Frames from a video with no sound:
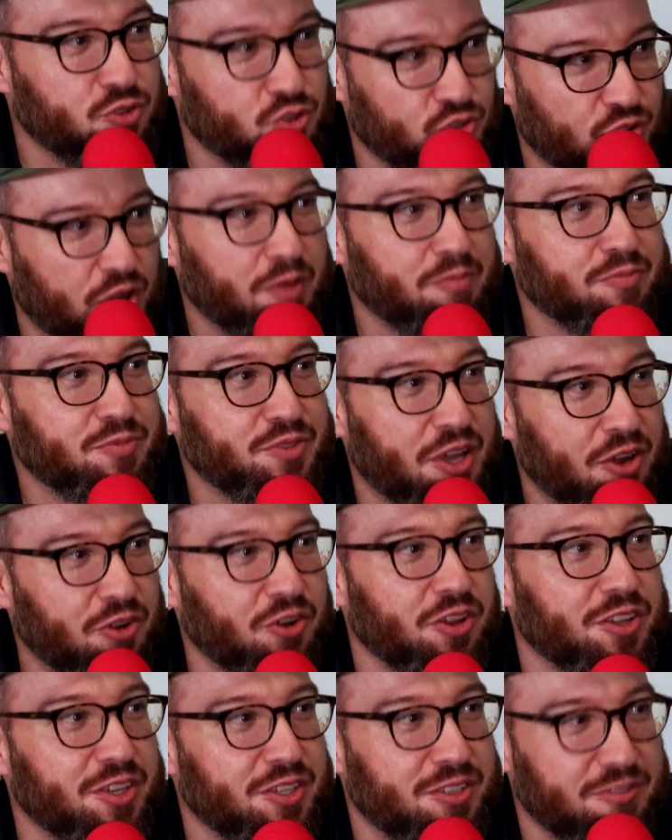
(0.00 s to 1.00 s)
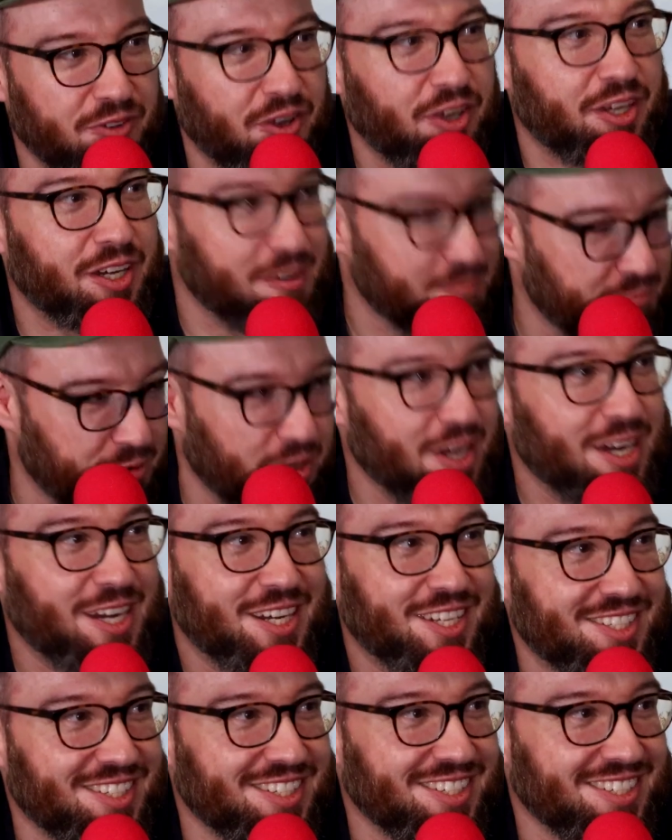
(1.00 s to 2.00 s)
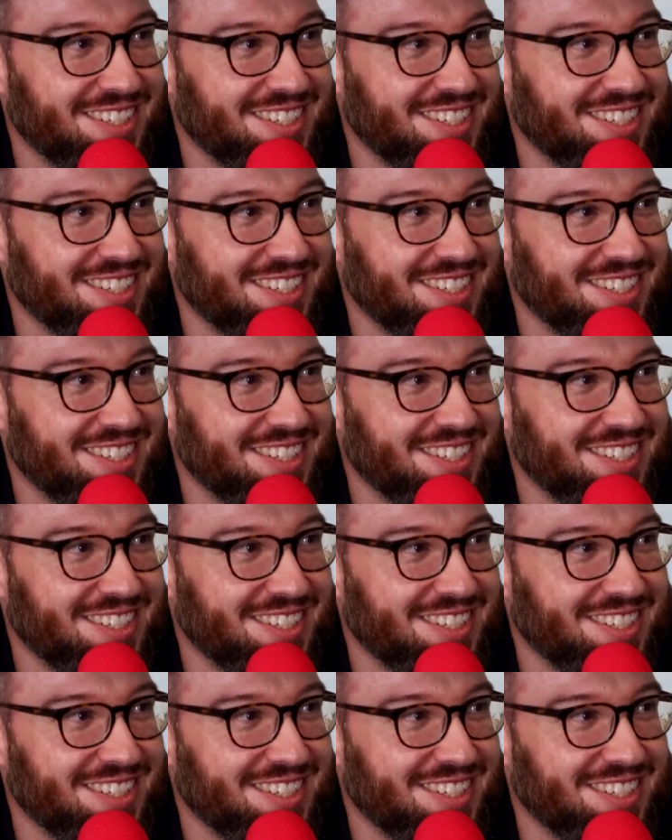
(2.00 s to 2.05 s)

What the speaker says: drums out of this fucking place.